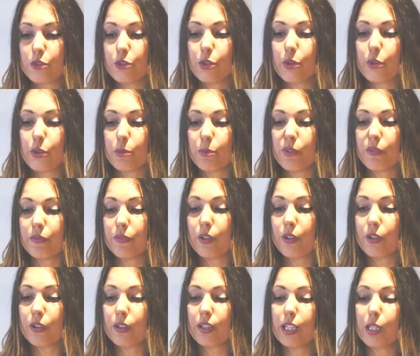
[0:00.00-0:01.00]
showed you
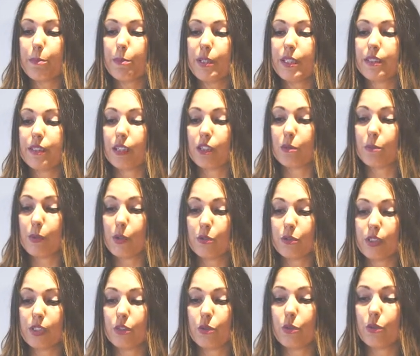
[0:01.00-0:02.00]
before, lipids are
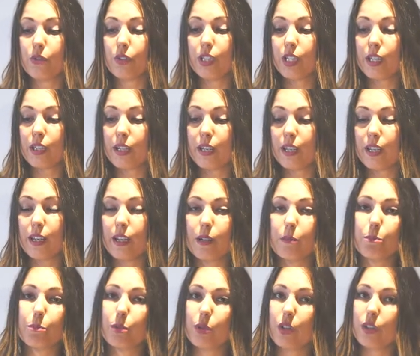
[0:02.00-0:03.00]
opposed to DNA
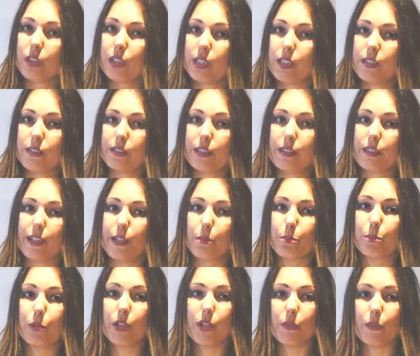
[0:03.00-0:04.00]
and proteins. They are
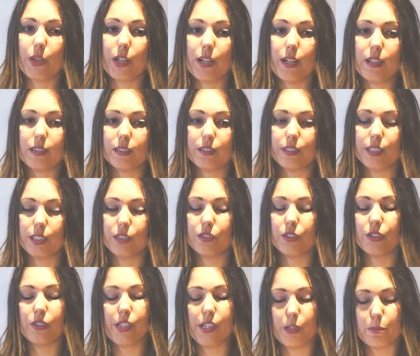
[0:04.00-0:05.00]
pre-recalcitrant,
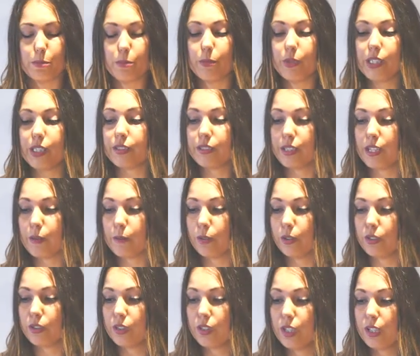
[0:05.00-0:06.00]
so they are very
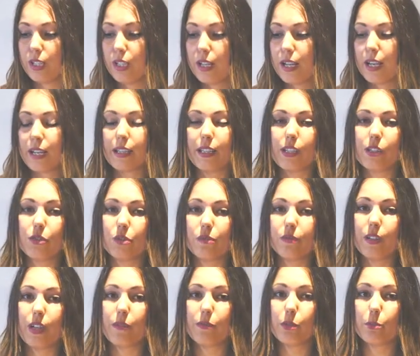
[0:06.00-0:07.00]
stable and can
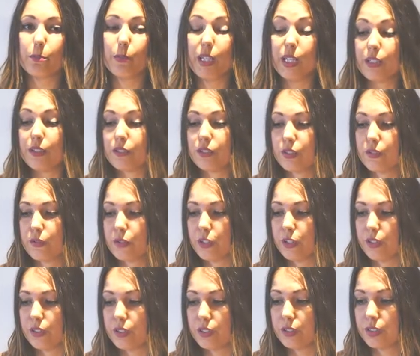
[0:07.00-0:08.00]
survive for millions of
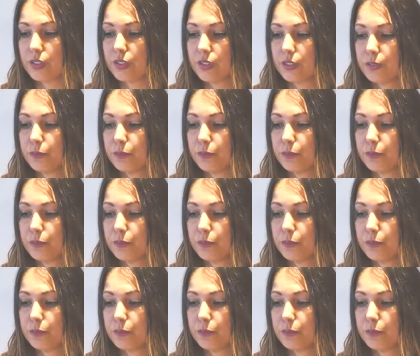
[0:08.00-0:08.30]
years.